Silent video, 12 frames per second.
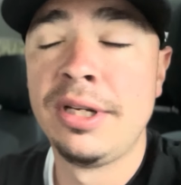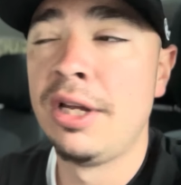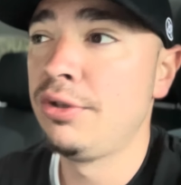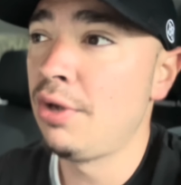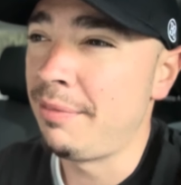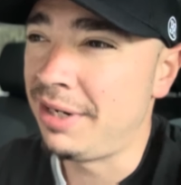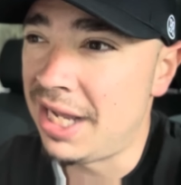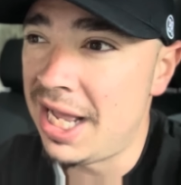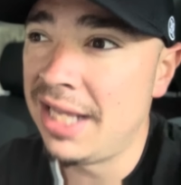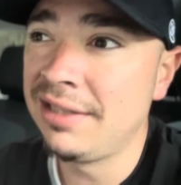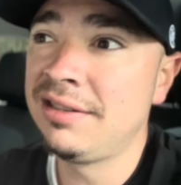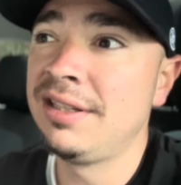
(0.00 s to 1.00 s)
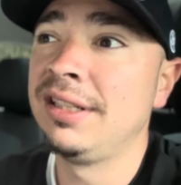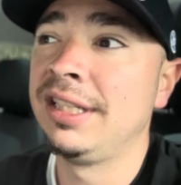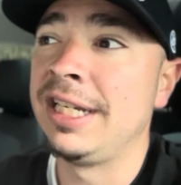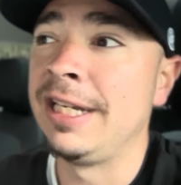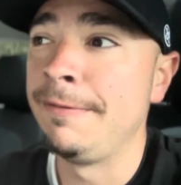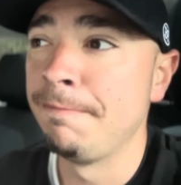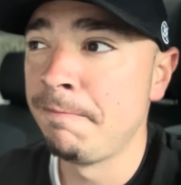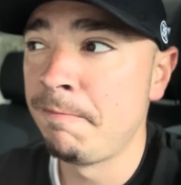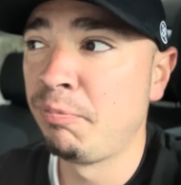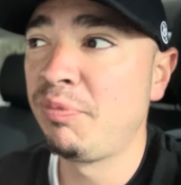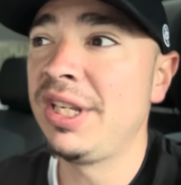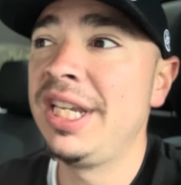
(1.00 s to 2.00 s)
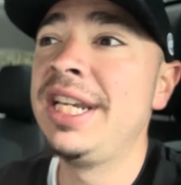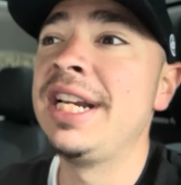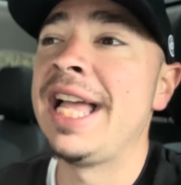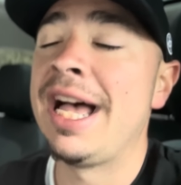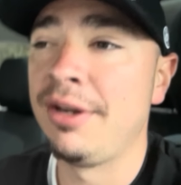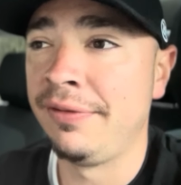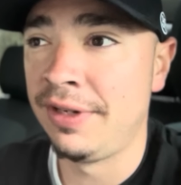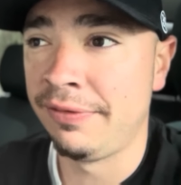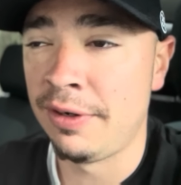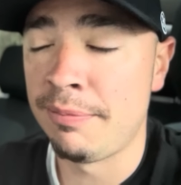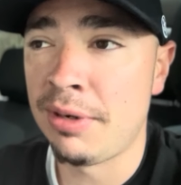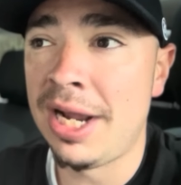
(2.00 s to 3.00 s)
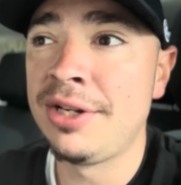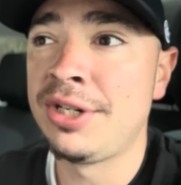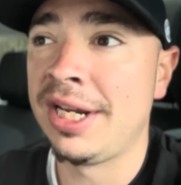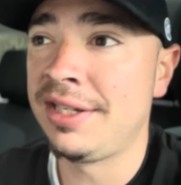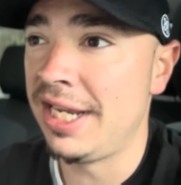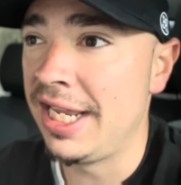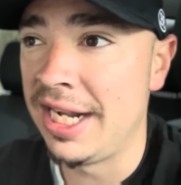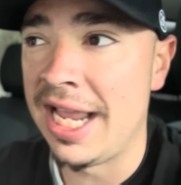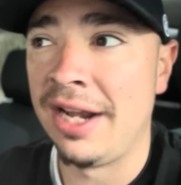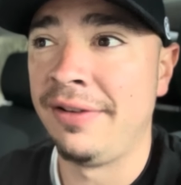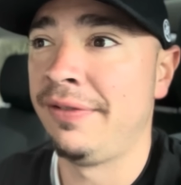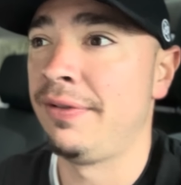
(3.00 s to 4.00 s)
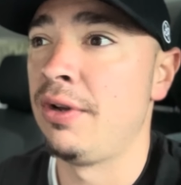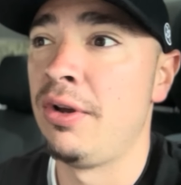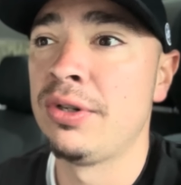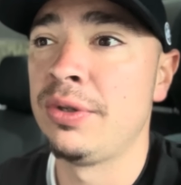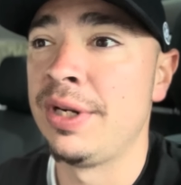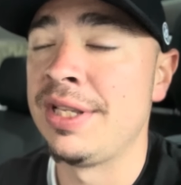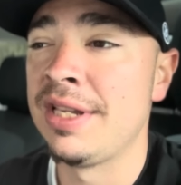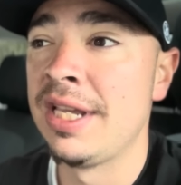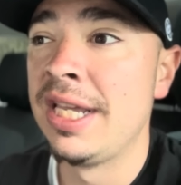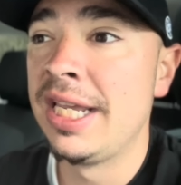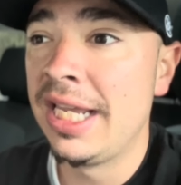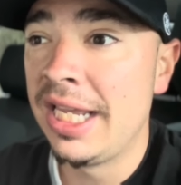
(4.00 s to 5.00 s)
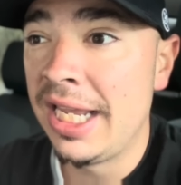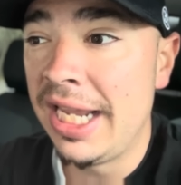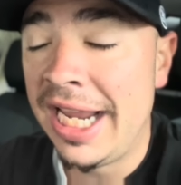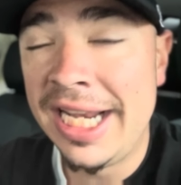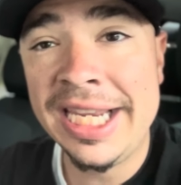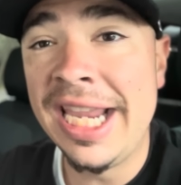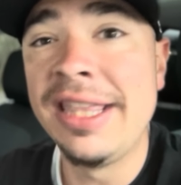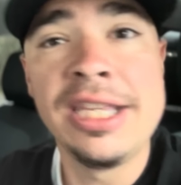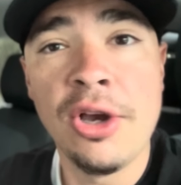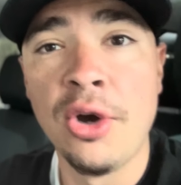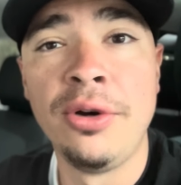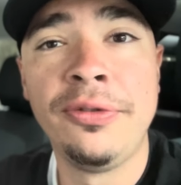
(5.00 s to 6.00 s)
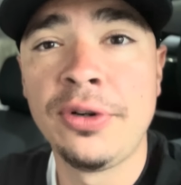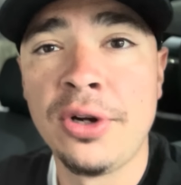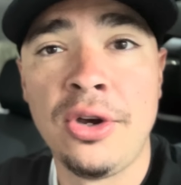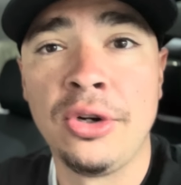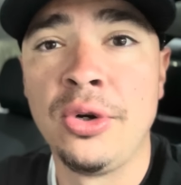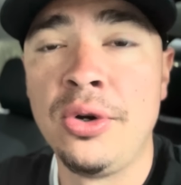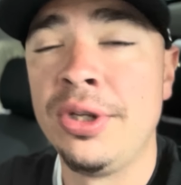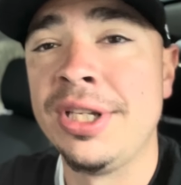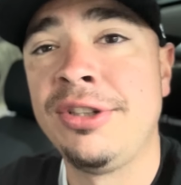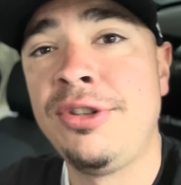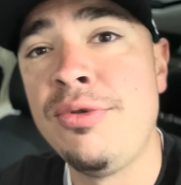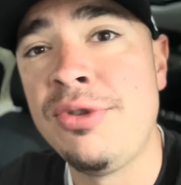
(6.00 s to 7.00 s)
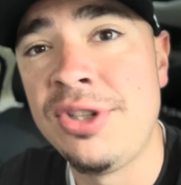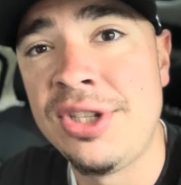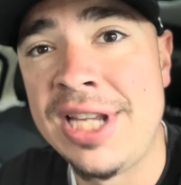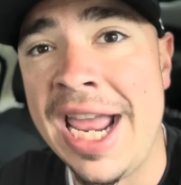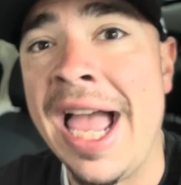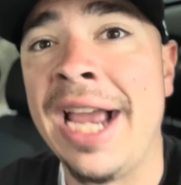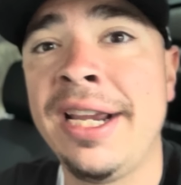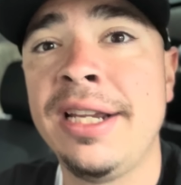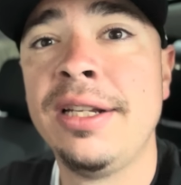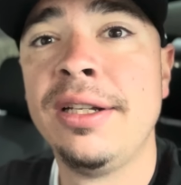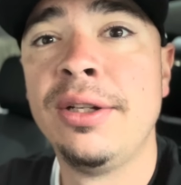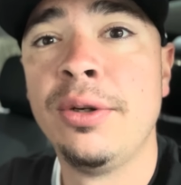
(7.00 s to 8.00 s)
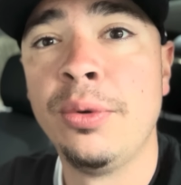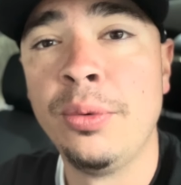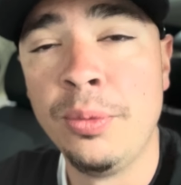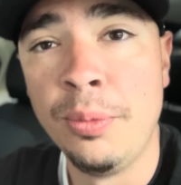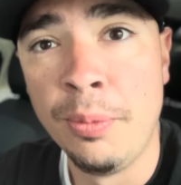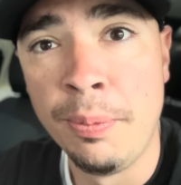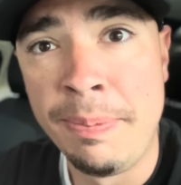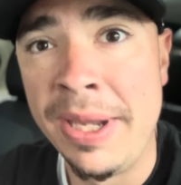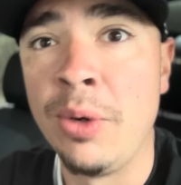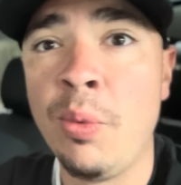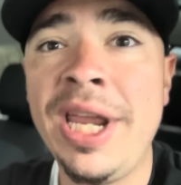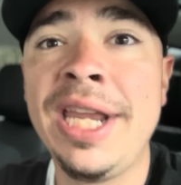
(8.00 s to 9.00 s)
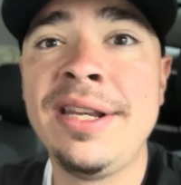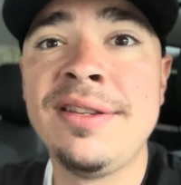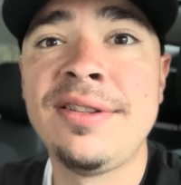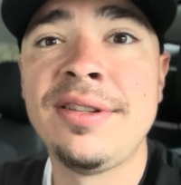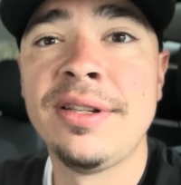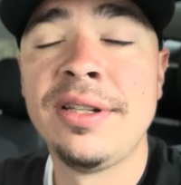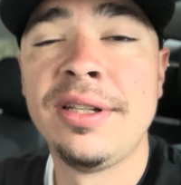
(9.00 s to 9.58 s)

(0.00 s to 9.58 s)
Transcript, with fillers: So I'm constantly in and out of different projects, in and out of different altcoins. And again, the overall goal is to stack big wins